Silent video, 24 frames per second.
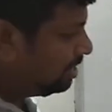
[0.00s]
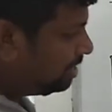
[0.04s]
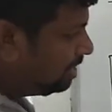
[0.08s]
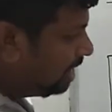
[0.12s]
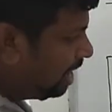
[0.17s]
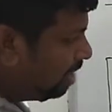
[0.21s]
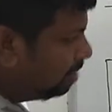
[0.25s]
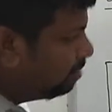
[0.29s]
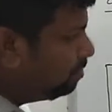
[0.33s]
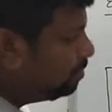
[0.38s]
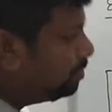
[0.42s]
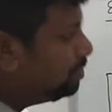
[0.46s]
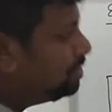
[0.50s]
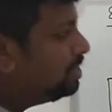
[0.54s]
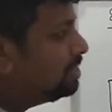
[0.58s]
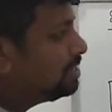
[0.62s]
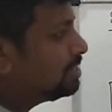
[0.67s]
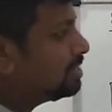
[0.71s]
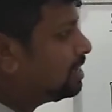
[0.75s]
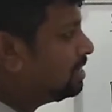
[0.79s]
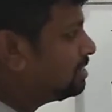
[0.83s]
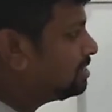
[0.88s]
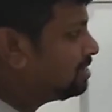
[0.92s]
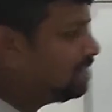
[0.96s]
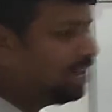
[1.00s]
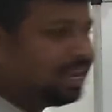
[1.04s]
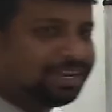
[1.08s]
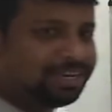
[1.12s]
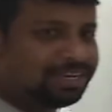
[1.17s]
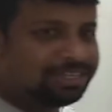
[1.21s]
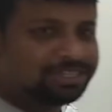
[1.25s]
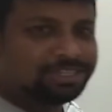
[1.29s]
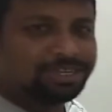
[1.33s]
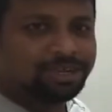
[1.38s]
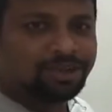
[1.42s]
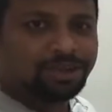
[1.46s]
Now we discuss like
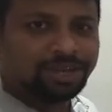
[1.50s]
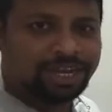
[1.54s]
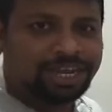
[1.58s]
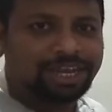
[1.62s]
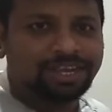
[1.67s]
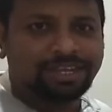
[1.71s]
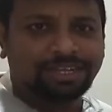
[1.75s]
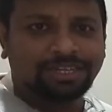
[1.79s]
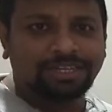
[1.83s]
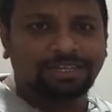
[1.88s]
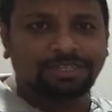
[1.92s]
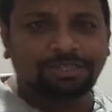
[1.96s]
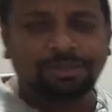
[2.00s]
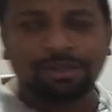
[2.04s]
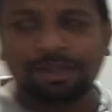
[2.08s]
this. Okay, so